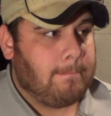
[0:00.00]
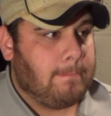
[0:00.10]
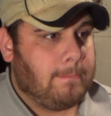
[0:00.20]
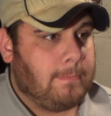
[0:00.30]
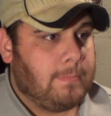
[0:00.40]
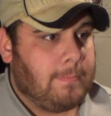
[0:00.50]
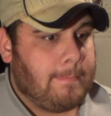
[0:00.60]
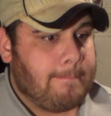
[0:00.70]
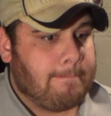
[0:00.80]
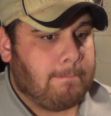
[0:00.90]

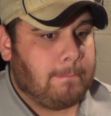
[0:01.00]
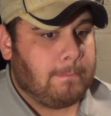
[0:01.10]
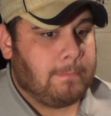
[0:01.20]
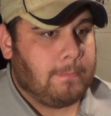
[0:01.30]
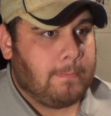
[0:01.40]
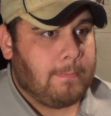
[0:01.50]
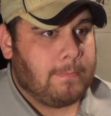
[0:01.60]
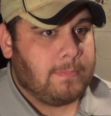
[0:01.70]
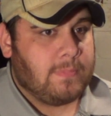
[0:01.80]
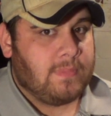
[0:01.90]

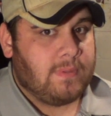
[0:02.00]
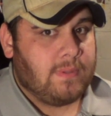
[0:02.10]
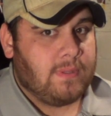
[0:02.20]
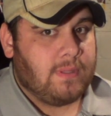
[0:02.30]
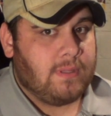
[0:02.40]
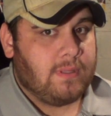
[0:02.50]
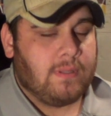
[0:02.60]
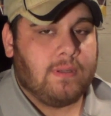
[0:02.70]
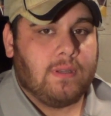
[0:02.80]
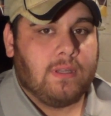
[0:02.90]

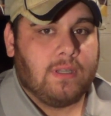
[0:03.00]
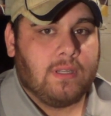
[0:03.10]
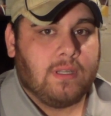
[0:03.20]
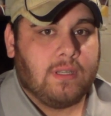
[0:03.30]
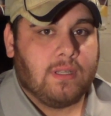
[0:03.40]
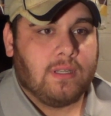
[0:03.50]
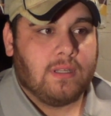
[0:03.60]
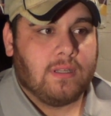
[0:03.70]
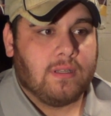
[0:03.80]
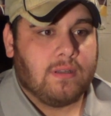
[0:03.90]

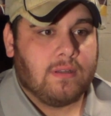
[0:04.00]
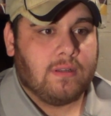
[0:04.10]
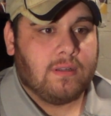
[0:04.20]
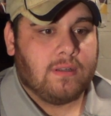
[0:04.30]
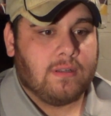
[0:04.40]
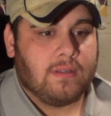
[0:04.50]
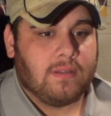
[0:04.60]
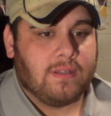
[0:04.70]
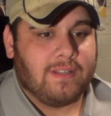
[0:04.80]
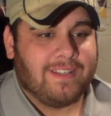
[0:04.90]

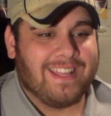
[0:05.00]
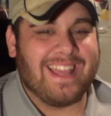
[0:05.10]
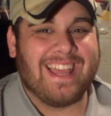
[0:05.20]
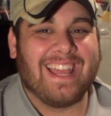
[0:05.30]
(silent)